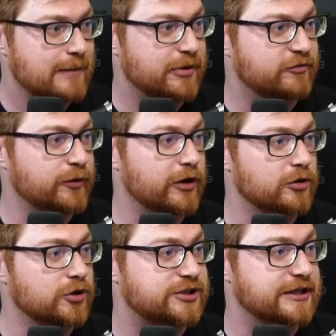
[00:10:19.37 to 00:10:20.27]
but if we are
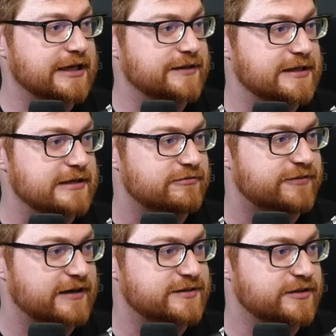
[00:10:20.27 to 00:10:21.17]
looking in the
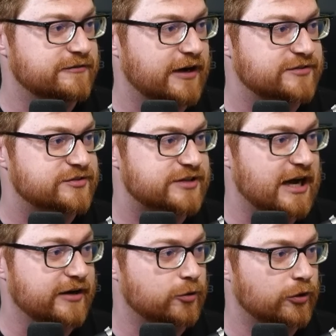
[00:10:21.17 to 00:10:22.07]
infected devices
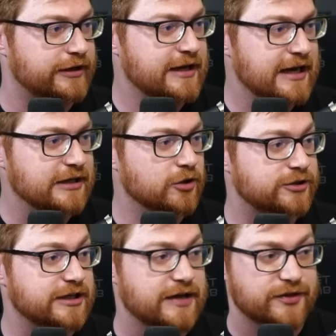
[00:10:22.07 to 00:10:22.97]
category and
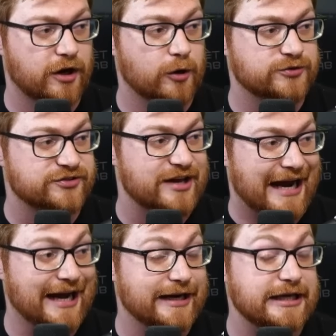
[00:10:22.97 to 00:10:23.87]
looking at the hosts that
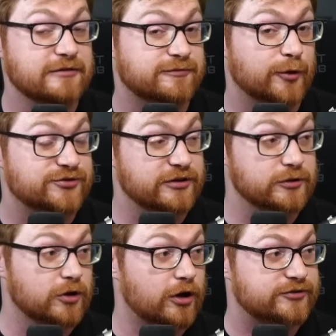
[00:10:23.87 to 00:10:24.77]
had info stealer
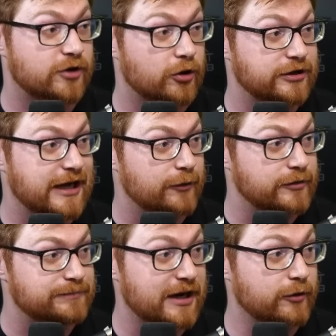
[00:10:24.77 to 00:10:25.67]
logs already out and
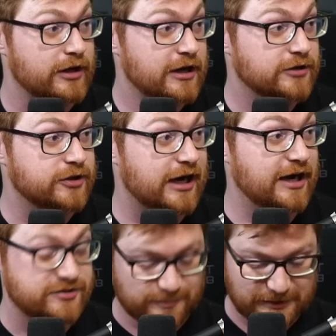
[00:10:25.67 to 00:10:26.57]
about, could I
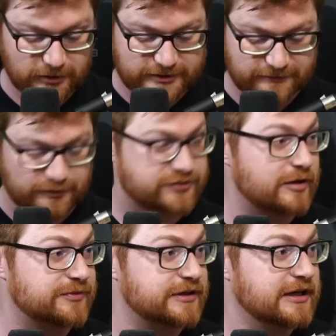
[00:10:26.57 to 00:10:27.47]
just be looking for something